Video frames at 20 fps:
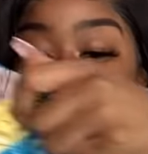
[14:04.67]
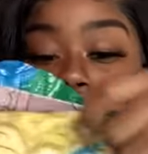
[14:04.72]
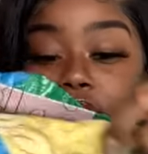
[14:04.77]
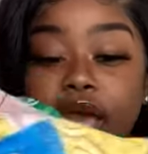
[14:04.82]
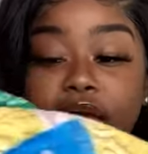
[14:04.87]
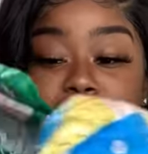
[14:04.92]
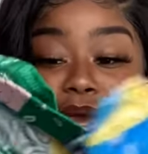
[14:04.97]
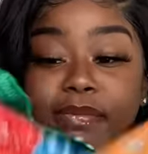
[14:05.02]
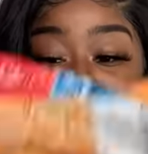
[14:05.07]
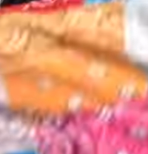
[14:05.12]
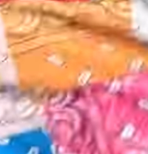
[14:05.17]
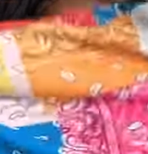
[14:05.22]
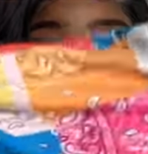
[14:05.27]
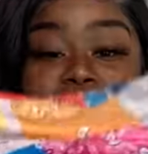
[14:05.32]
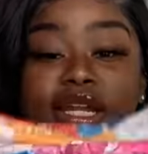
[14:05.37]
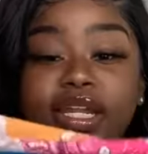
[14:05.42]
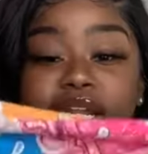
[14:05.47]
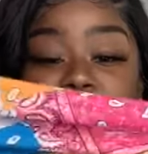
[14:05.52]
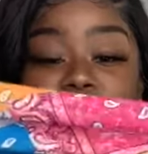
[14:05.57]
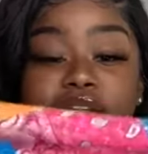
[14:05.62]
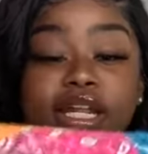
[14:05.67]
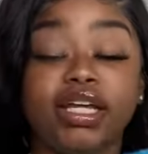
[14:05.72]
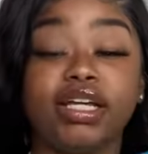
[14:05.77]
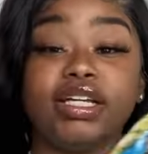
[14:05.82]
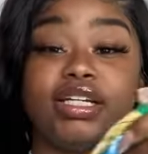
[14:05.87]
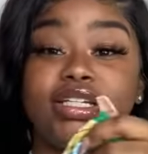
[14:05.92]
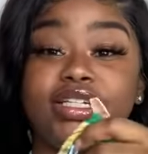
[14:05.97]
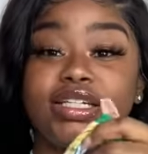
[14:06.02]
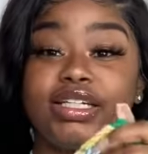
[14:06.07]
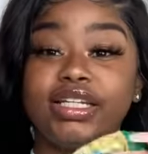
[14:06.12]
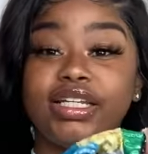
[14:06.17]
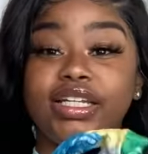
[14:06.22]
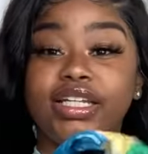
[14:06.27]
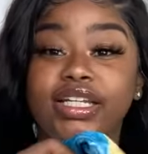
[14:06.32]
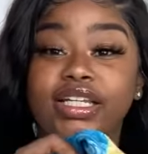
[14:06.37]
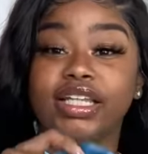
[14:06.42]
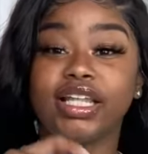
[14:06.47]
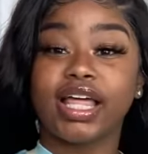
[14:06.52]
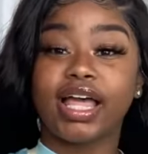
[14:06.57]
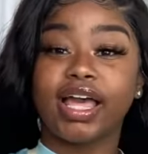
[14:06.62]
A bandana hoodie,
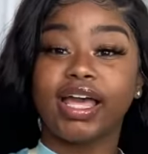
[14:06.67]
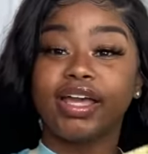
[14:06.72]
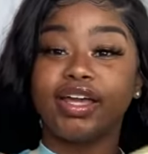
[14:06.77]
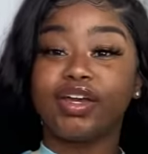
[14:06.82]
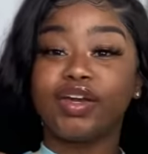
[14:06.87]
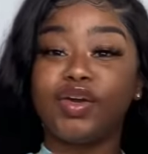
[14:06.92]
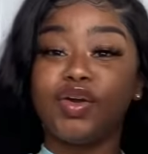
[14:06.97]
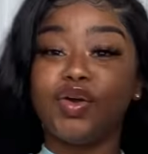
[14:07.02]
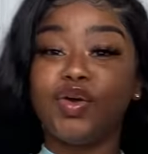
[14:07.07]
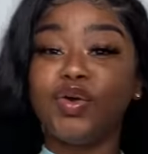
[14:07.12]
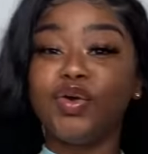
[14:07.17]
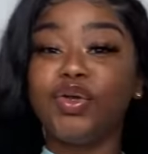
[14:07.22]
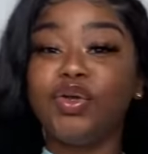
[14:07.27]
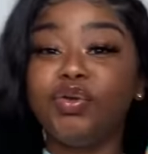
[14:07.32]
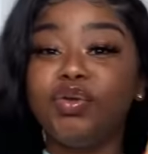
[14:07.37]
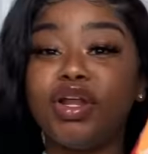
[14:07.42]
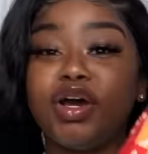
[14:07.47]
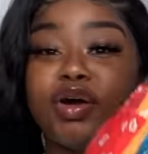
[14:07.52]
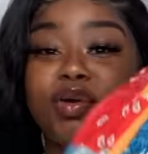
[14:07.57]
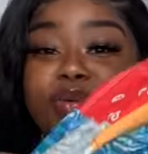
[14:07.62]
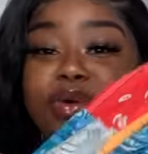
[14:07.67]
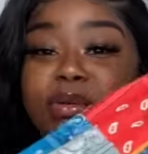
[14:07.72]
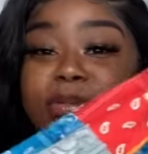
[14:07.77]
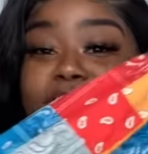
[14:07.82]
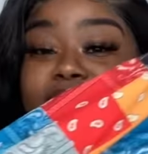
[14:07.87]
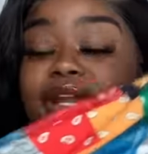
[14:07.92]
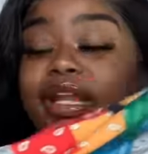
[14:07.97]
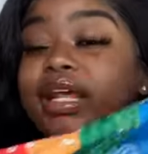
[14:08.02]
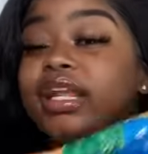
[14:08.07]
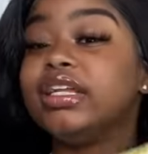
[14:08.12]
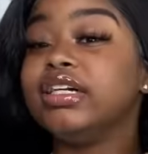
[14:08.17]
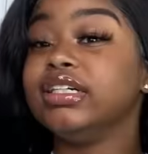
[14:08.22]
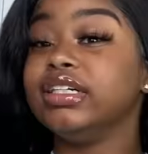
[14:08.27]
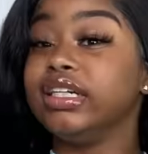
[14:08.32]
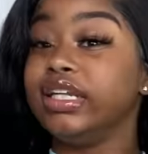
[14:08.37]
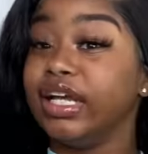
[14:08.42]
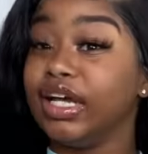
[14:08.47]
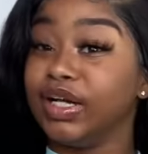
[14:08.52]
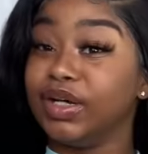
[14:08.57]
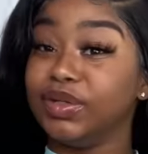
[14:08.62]
like, who you know with a bandana
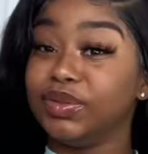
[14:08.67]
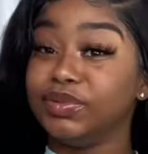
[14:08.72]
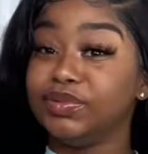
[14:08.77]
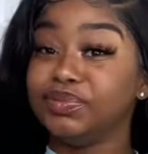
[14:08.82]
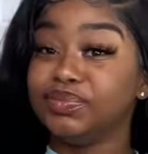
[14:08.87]
hoodie on?